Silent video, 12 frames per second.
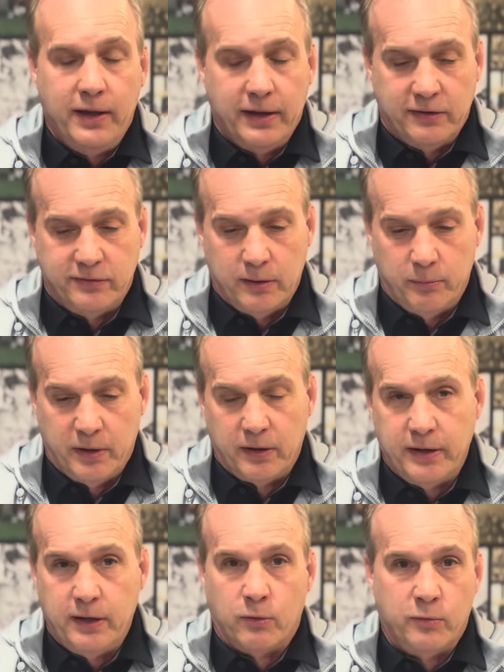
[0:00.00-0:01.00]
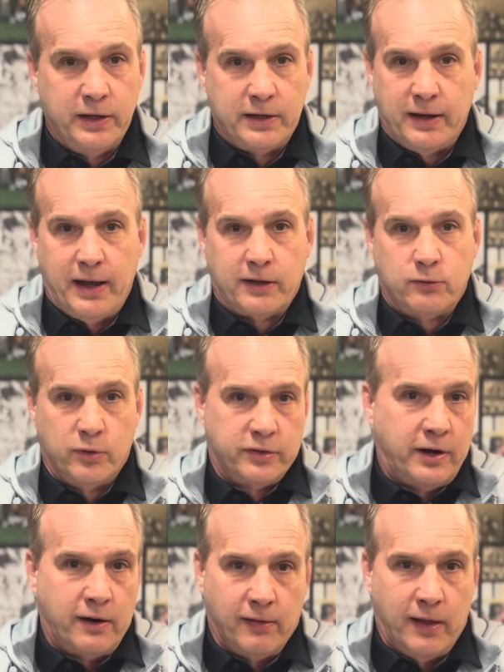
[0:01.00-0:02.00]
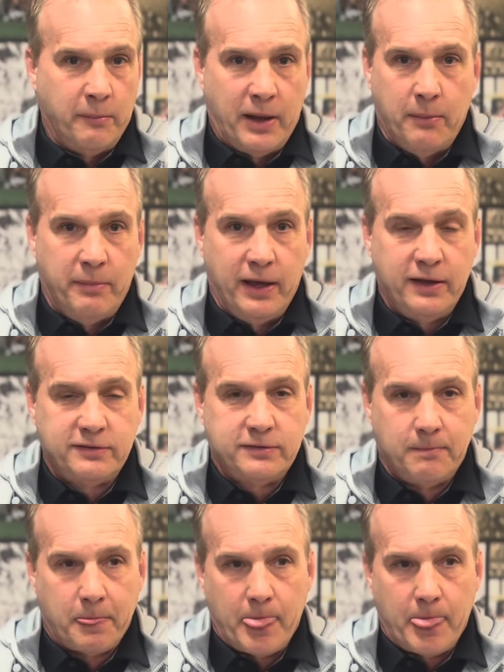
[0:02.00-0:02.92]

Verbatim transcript: is the ability to reconnect with our alumni base.